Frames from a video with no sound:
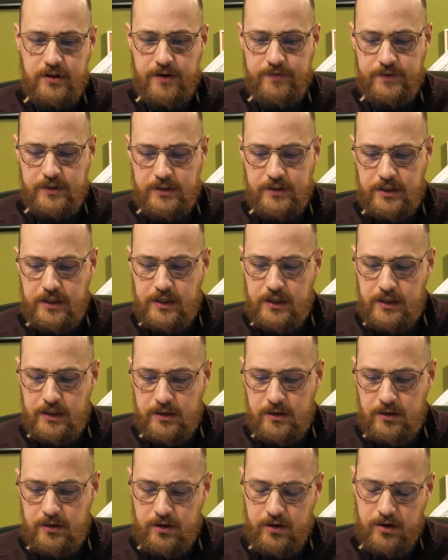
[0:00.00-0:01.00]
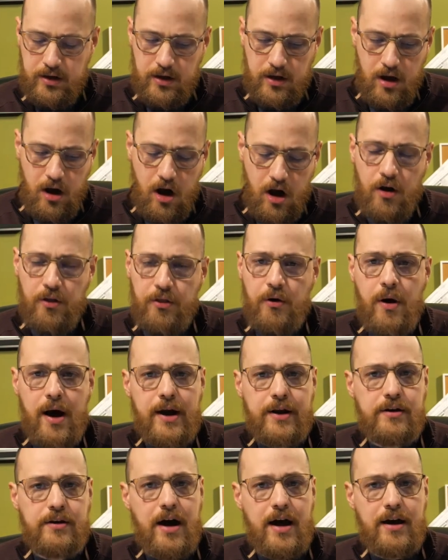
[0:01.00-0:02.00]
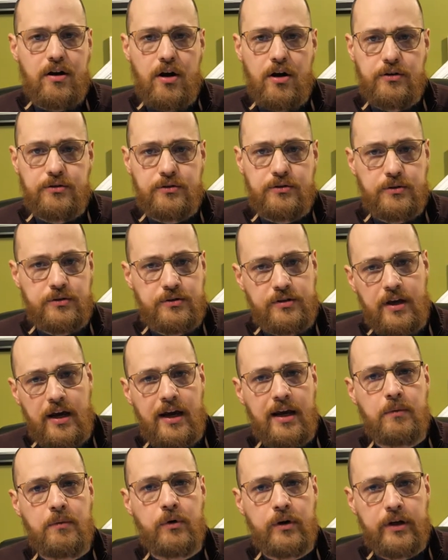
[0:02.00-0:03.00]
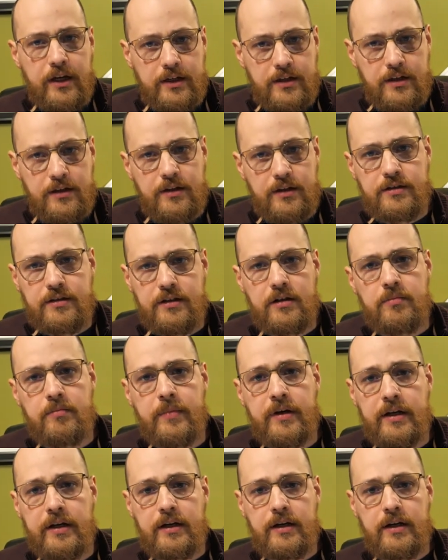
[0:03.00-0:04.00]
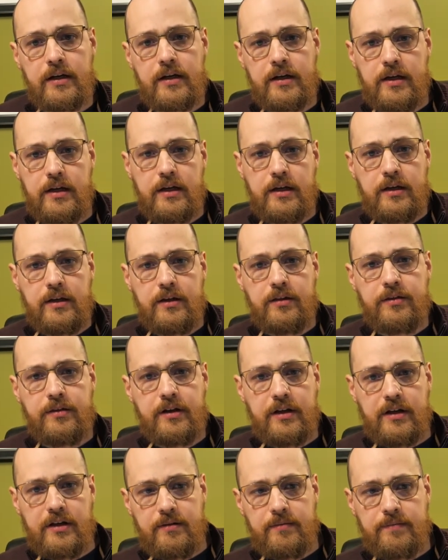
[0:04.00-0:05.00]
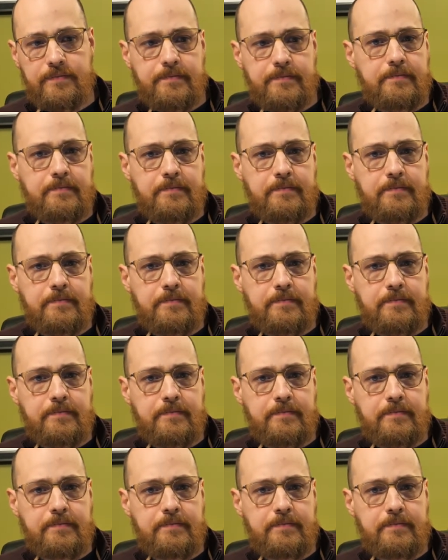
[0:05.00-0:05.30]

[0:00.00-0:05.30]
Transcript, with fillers: 17 although I'd, I'd also say and we'll get to this in a minute that